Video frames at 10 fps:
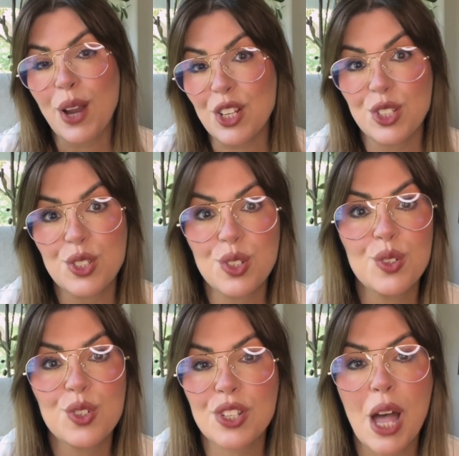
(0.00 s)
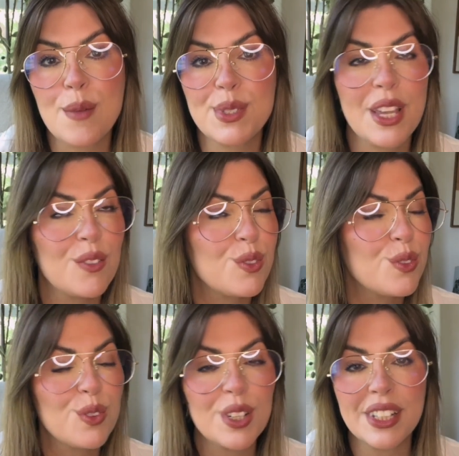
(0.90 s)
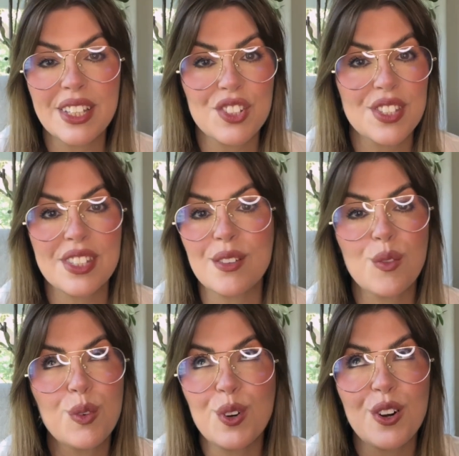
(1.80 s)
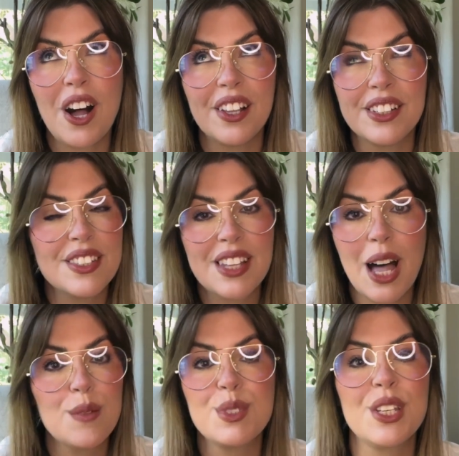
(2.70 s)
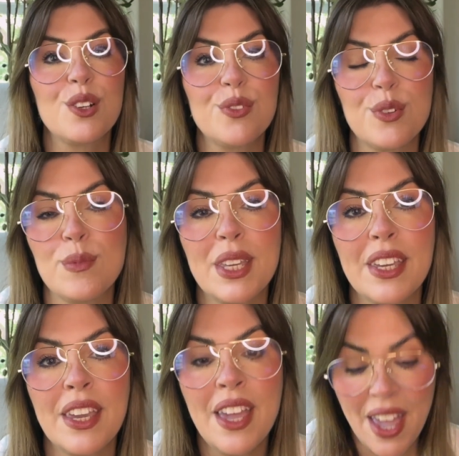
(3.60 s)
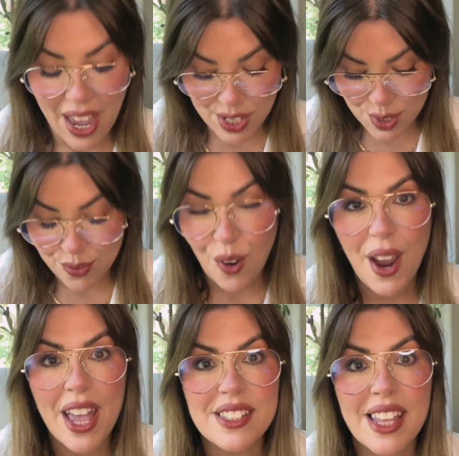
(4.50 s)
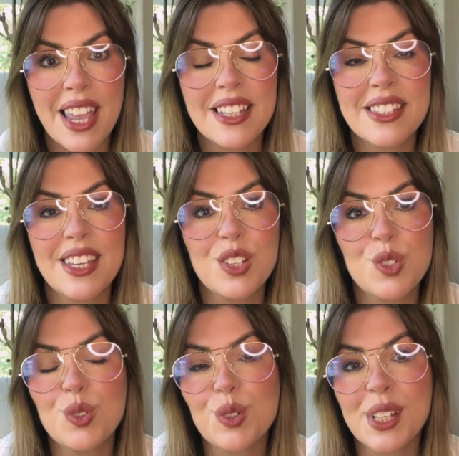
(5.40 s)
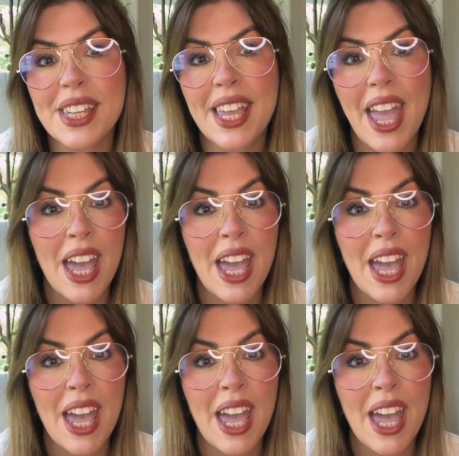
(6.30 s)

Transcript: There were actually two shops that really just were on the top tier for me as far as antique jewelry,